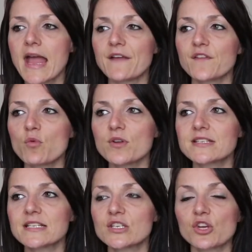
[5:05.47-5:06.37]
If you're
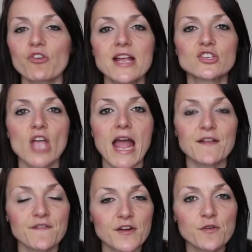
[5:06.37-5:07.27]
wanting to create a
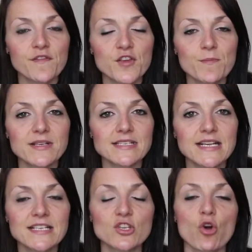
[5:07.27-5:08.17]
funnel for your
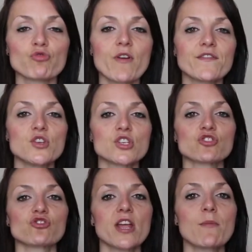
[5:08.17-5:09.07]
business, your revenue
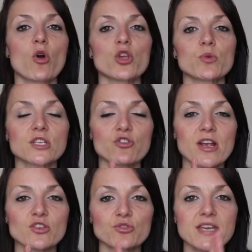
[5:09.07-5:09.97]
stream, or you want to
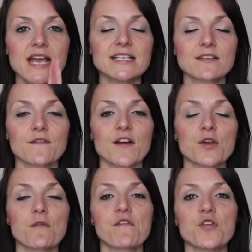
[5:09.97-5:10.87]
create your next
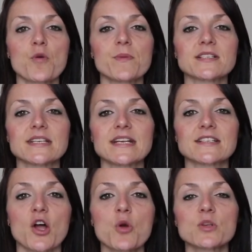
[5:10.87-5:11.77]
funnel for your business,
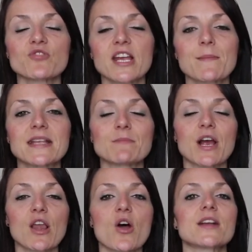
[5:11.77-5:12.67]
I always recommend my
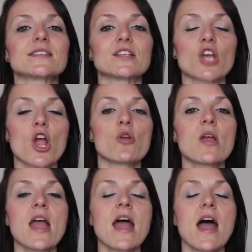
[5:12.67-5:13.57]
clients to go
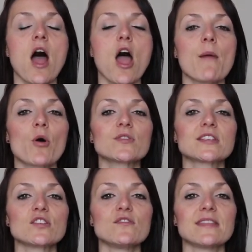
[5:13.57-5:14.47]
um,
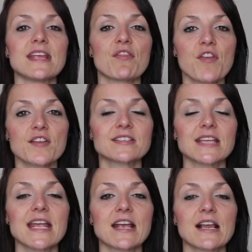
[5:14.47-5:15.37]
onto the 30
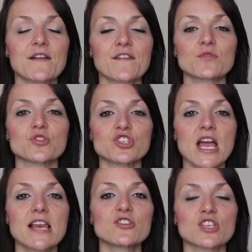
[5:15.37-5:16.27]
day ClickFunnels
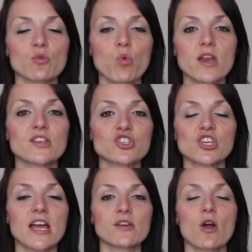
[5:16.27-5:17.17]
challenge, the one
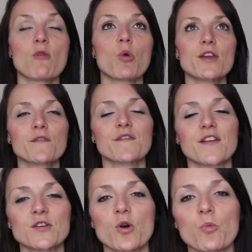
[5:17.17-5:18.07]
channel, uh, one
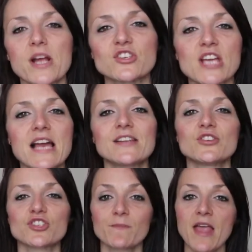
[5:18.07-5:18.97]
funnel away
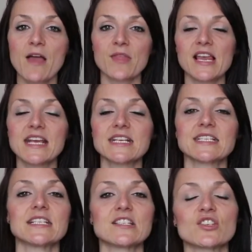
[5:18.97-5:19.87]
challenge. The link is
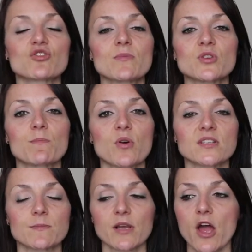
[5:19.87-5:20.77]
in the description
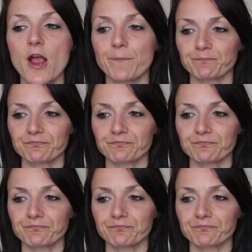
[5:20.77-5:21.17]
box below.